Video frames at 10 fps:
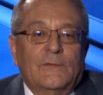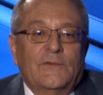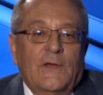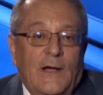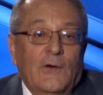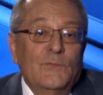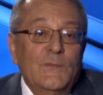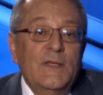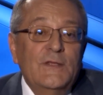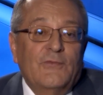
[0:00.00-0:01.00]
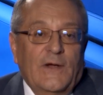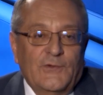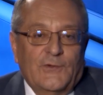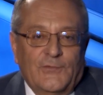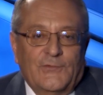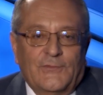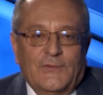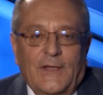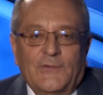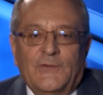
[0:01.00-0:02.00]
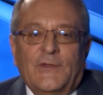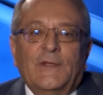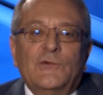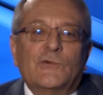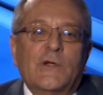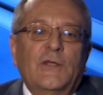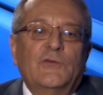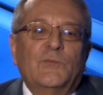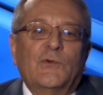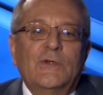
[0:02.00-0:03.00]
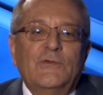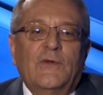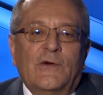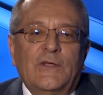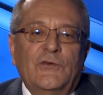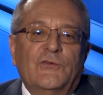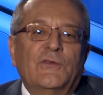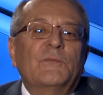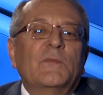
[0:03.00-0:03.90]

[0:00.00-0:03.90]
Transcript: There are many factors that encourage proliferation.